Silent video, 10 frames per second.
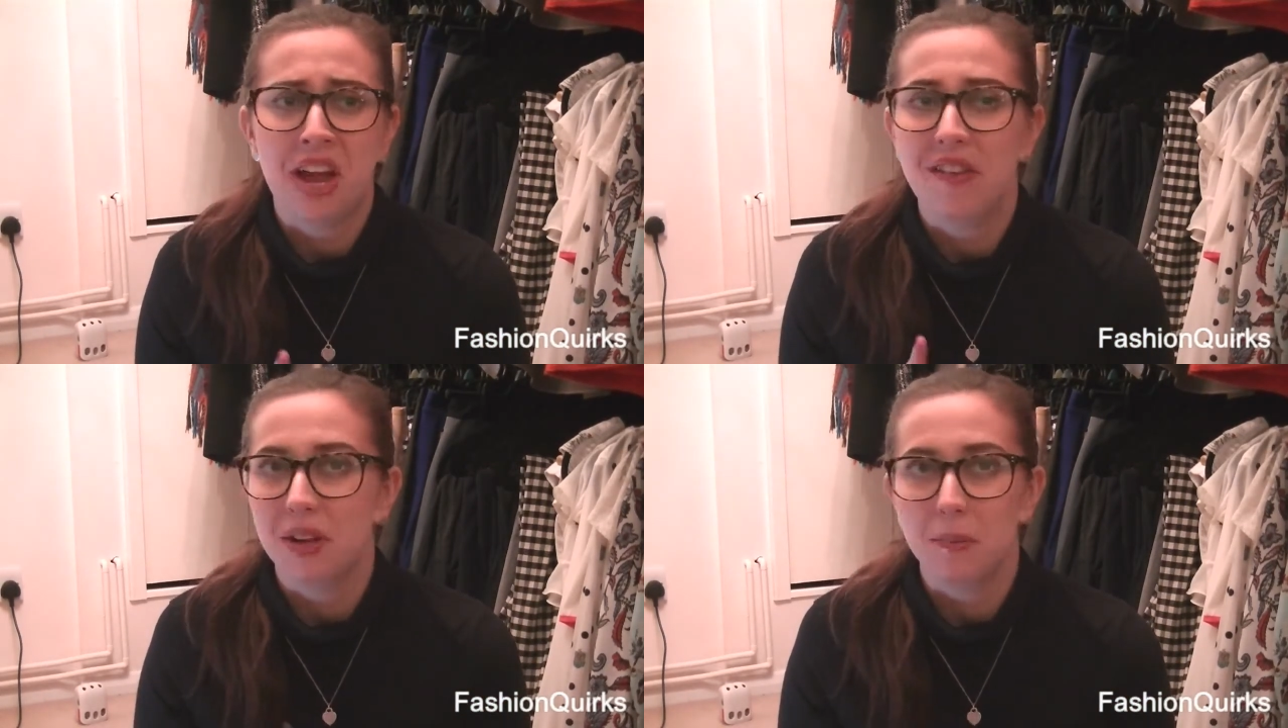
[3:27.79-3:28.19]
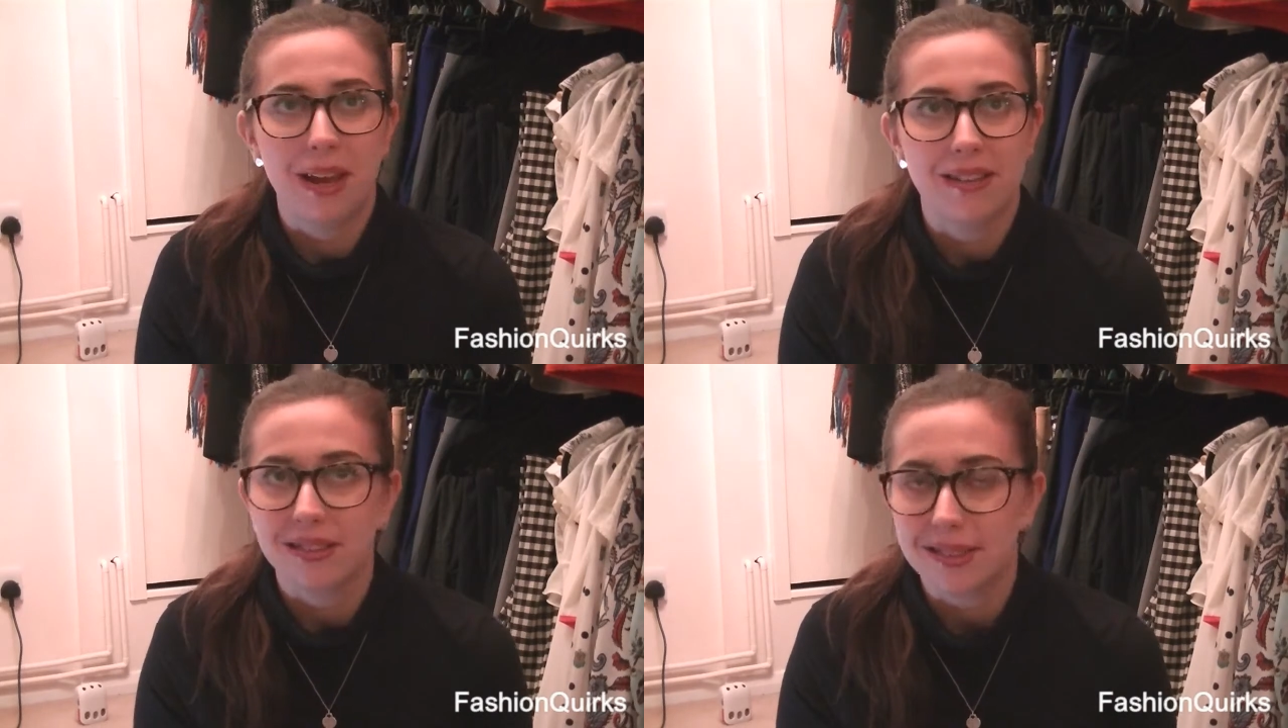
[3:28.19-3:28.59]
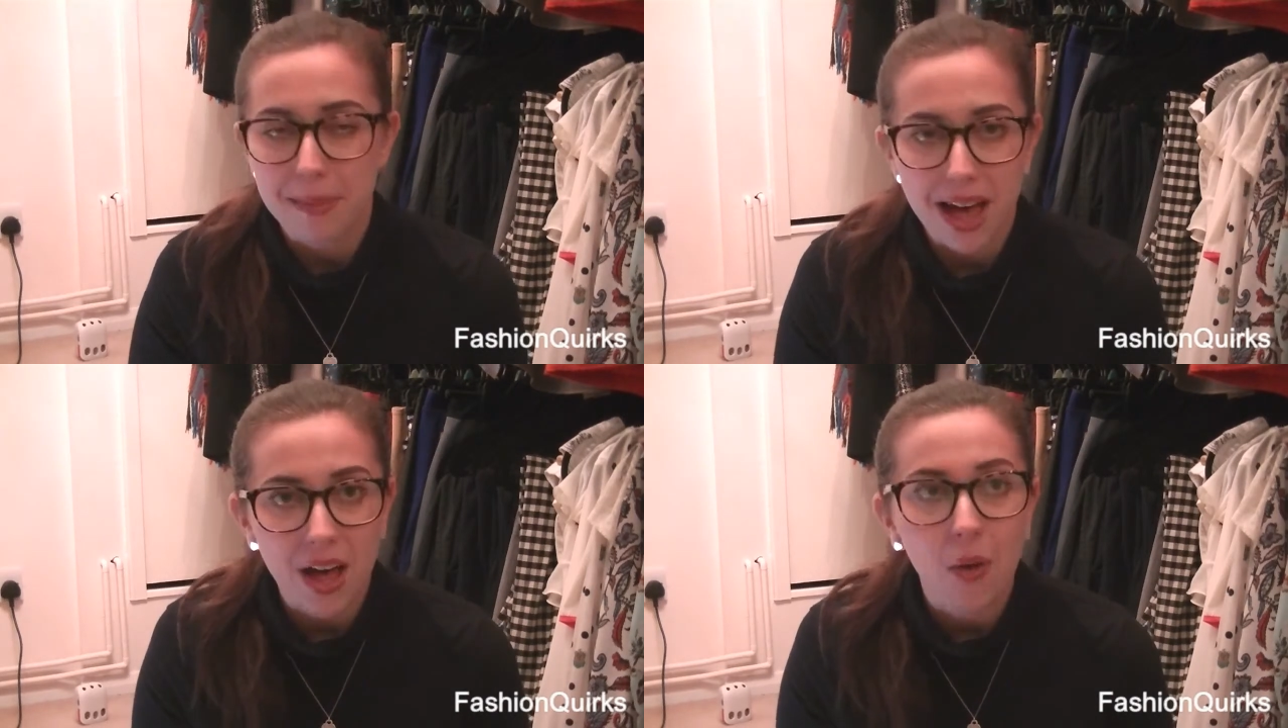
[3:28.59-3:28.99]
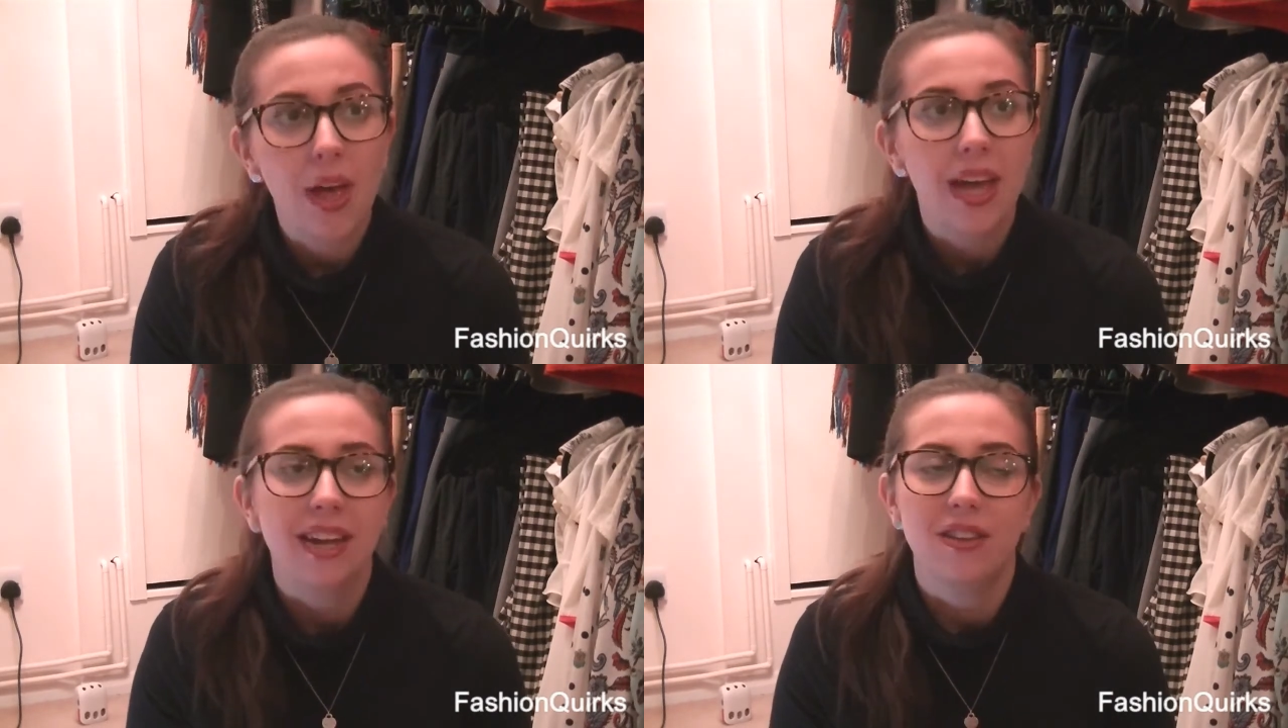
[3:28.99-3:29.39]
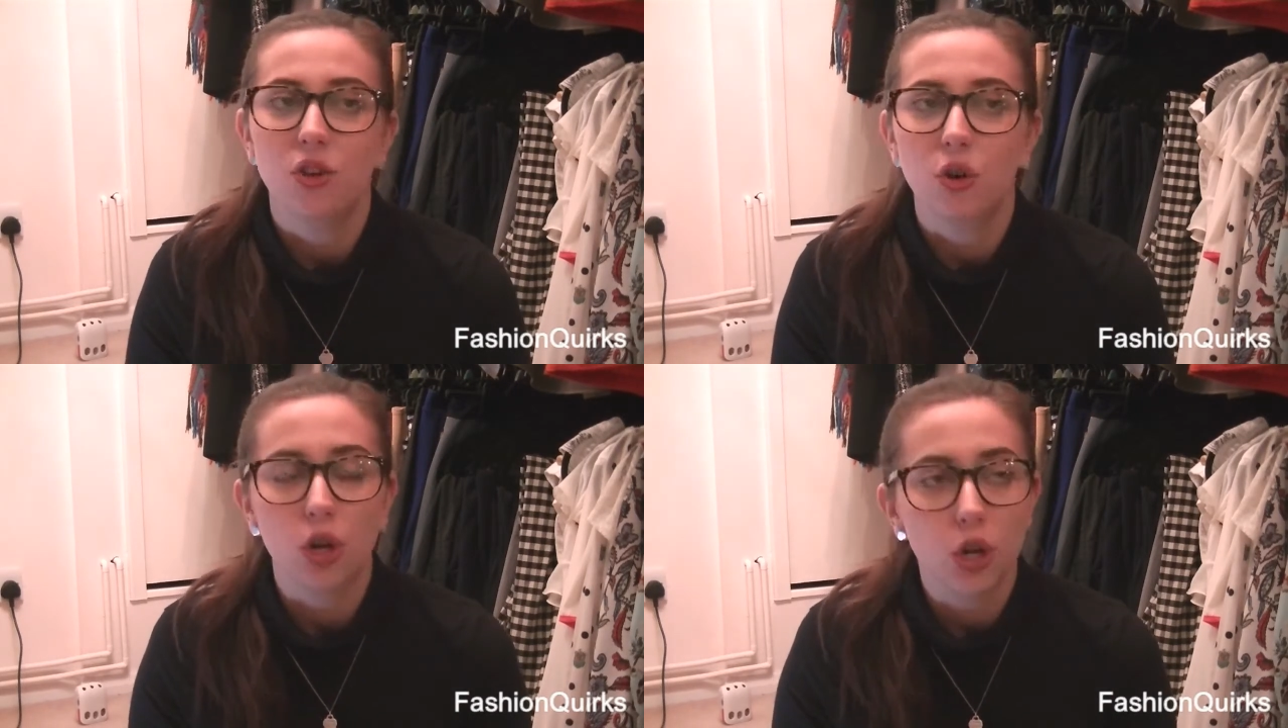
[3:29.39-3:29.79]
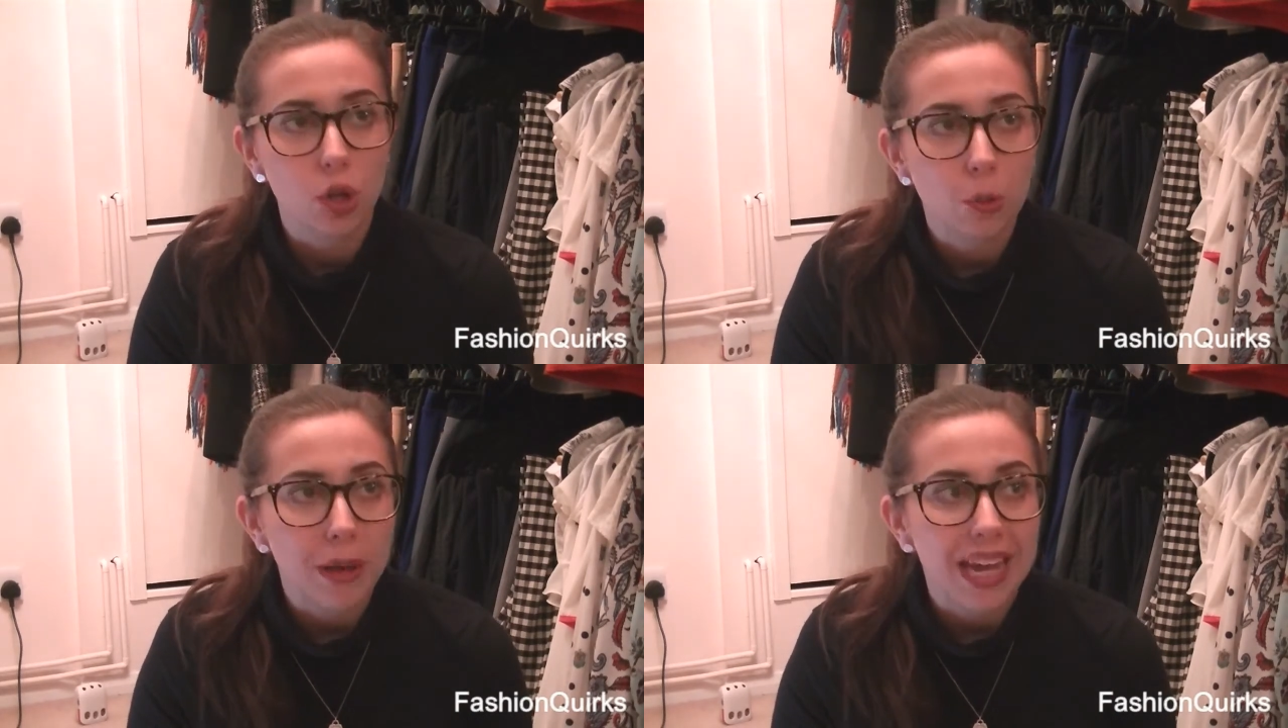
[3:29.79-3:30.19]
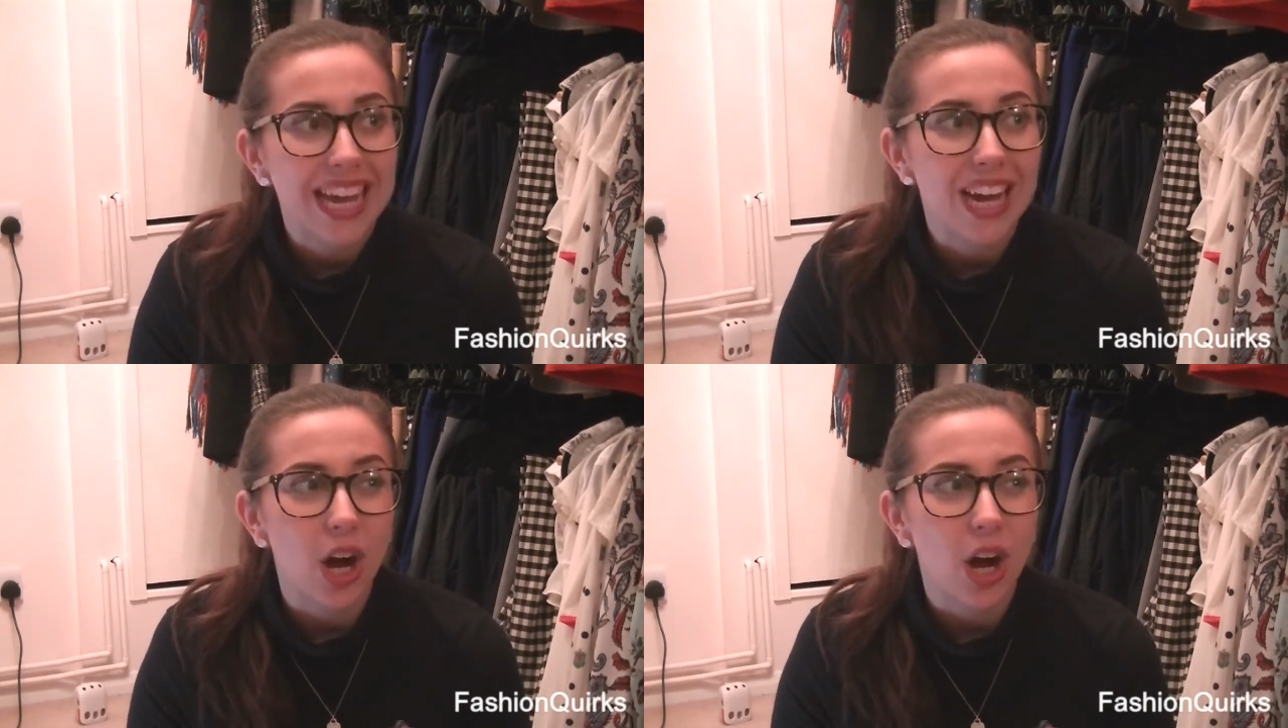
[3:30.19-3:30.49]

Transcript: have an unpleasant smell, it's not gloopy.